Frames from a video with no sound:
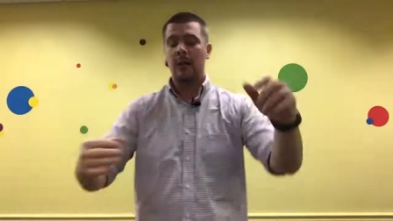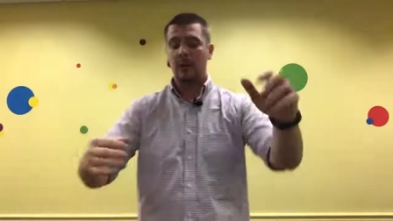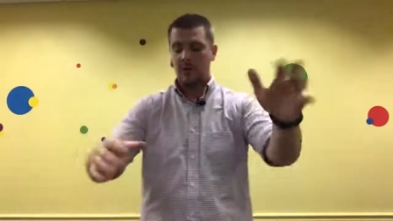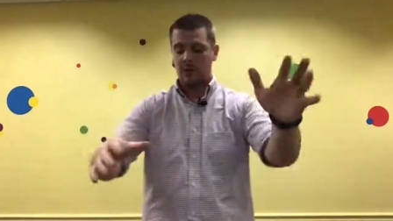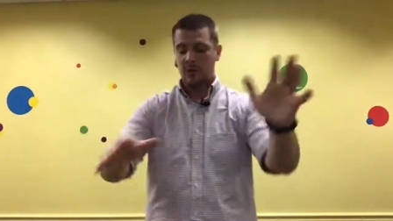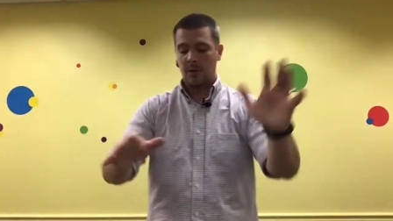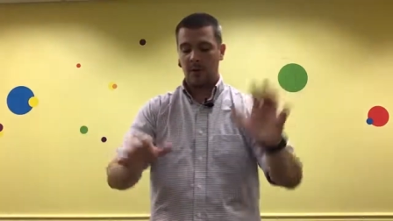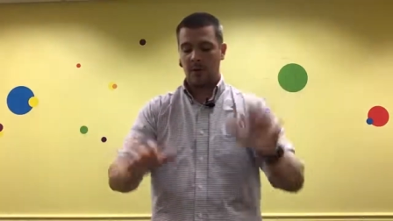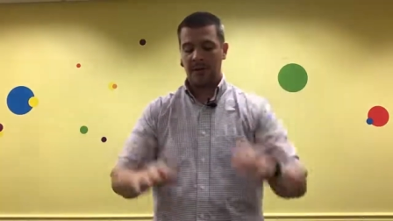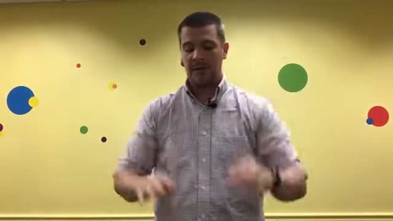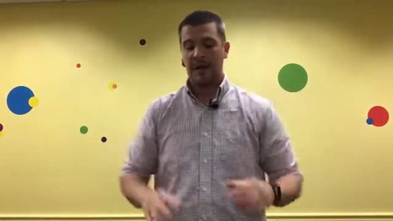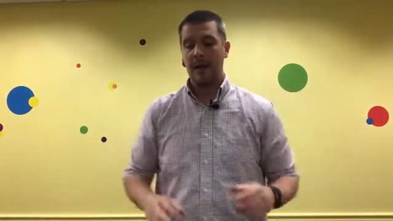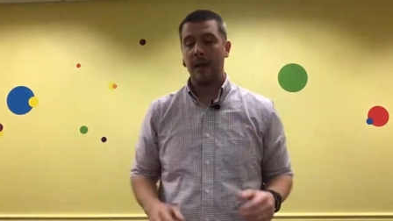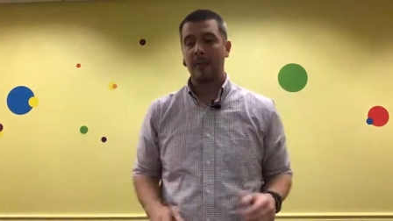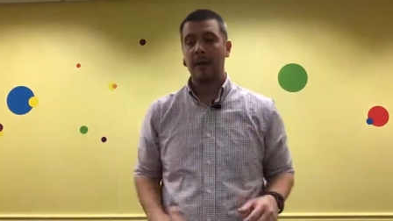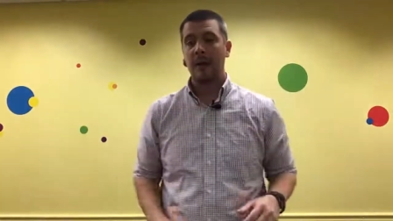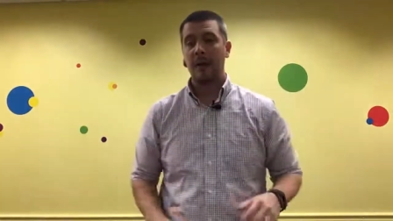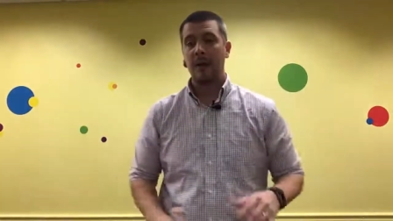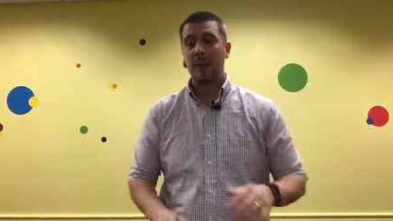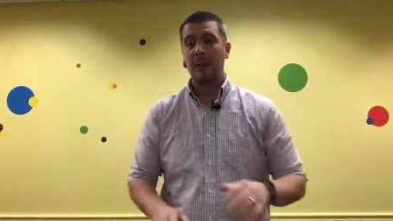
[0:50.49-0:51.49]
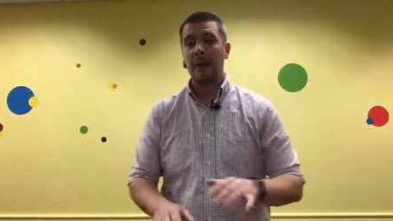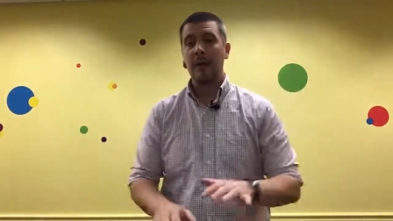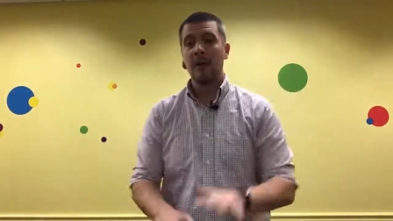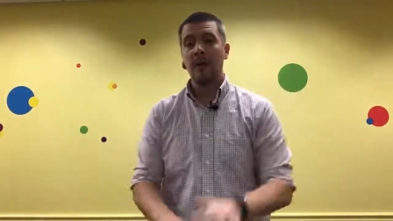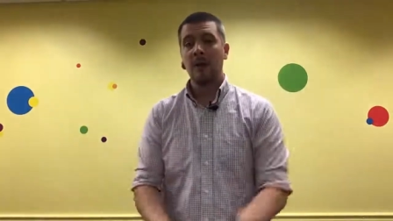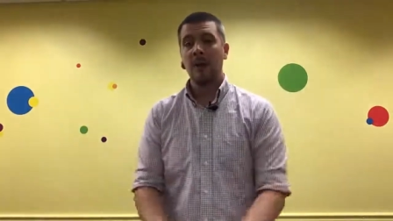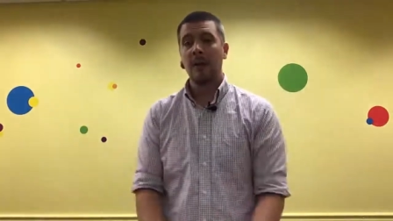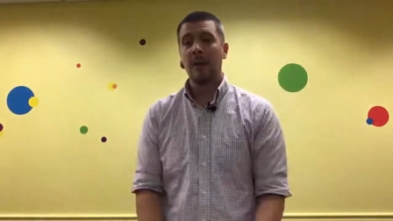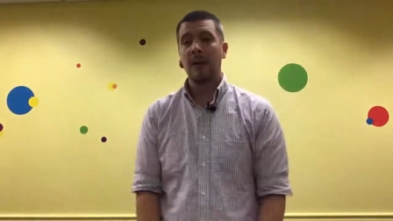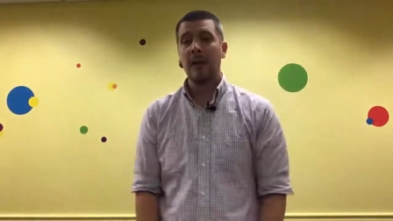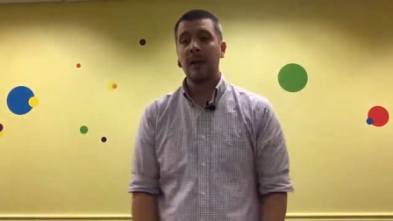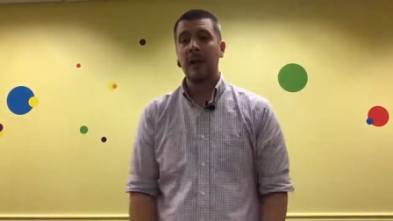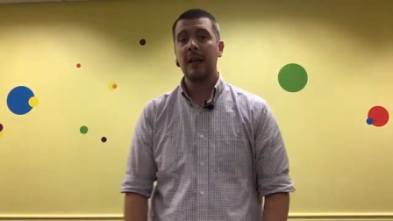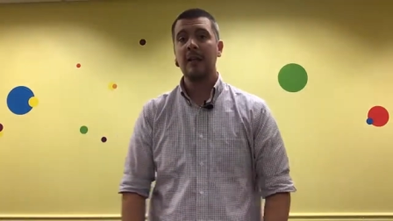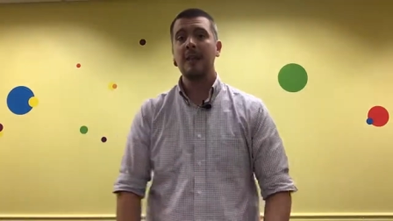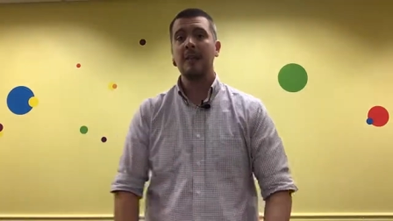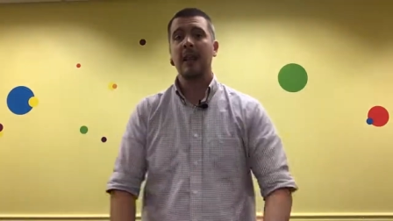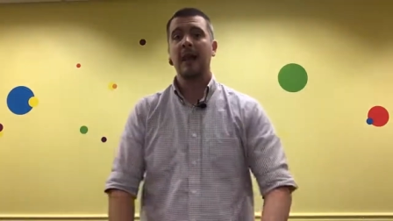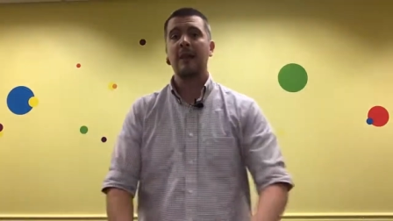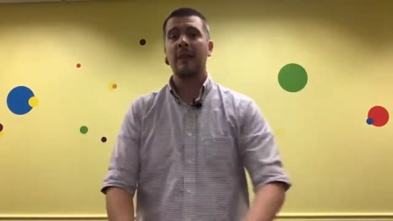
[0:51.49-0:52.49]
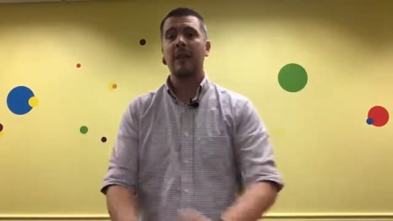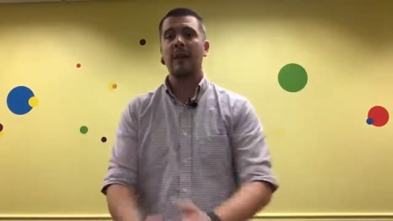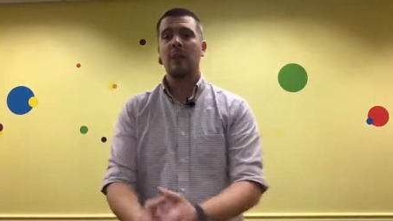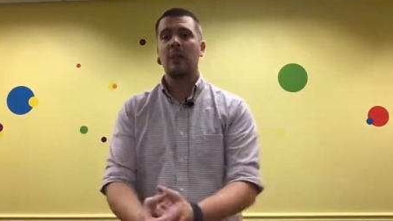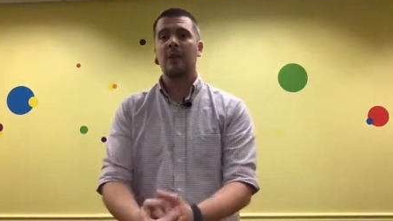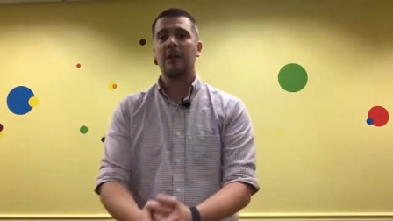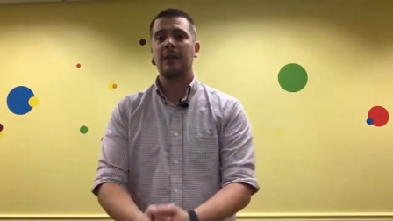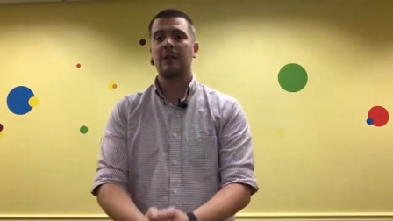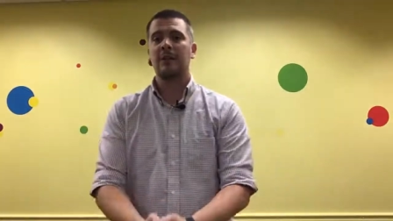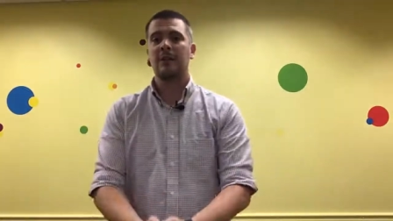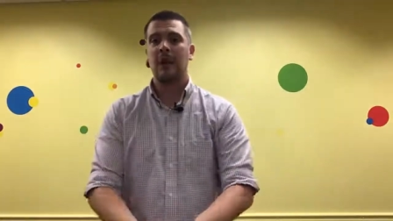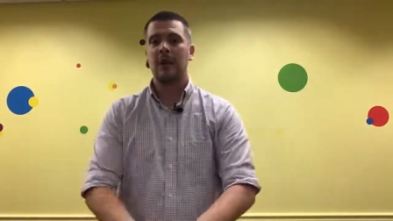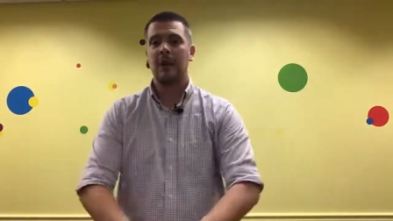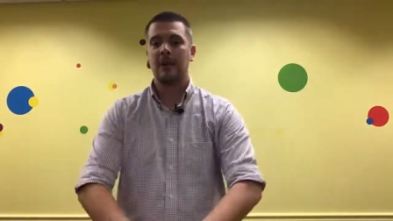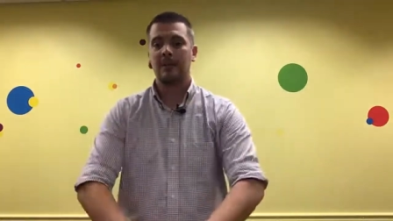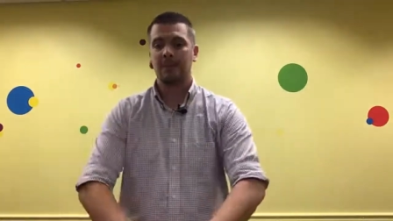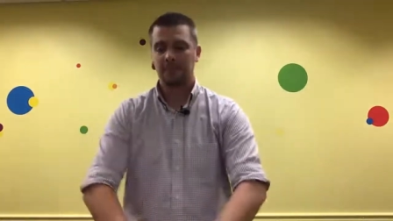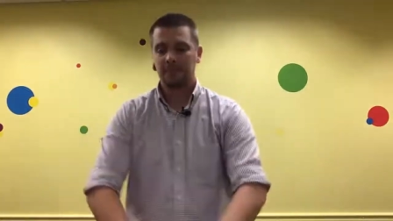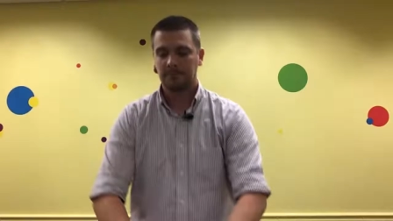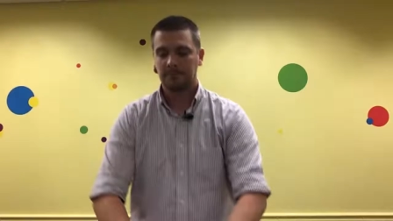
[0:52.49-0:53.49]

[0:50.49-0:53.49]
So I'm going to tap out a beat on my legs and then we'll get started.